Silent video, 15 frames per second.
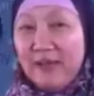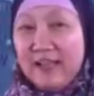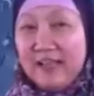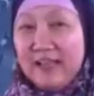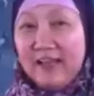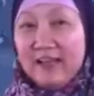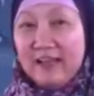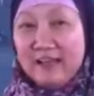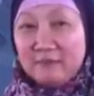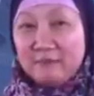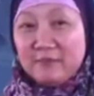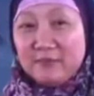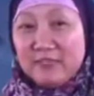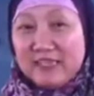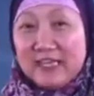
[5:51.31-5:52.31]
oh well,
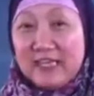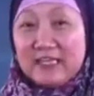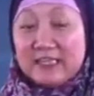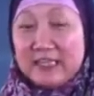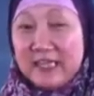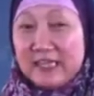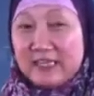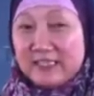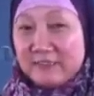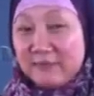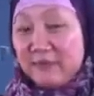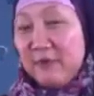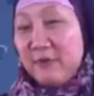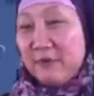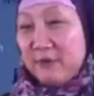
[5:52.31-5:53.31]
Alhamdulillah,
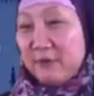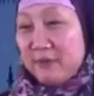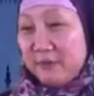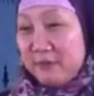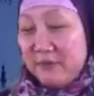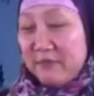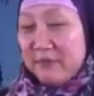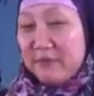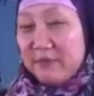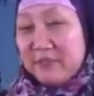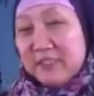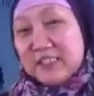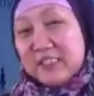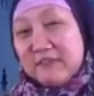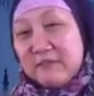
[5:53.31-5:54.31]
thanks for all those
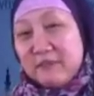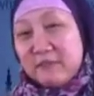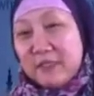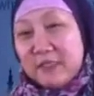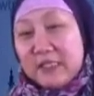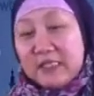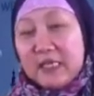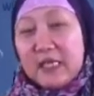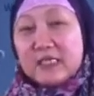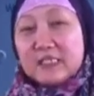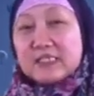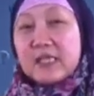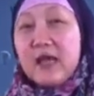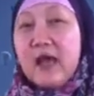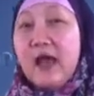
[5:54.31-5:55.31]
people who was giving me the
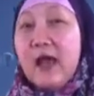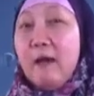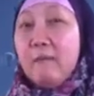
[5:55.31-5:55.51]
dates.